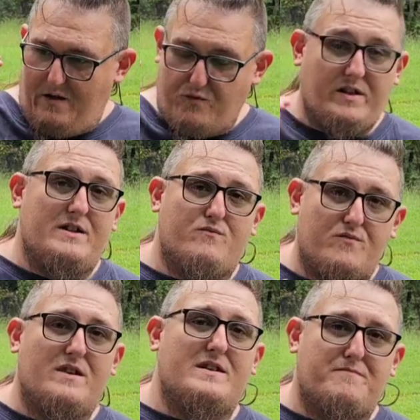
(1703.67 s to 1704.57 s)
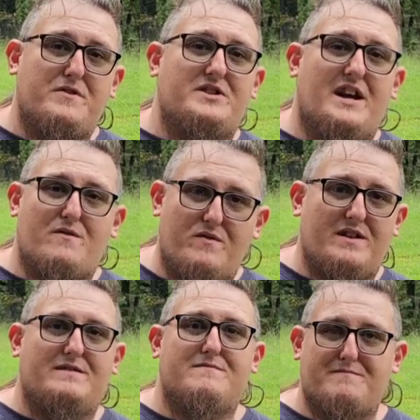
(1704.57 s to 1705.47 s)
really, really appreciate it.
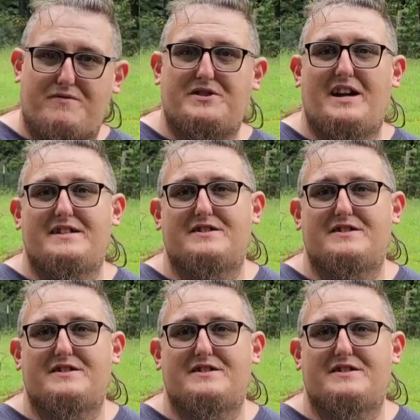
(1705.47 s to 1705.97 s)
Really appreciate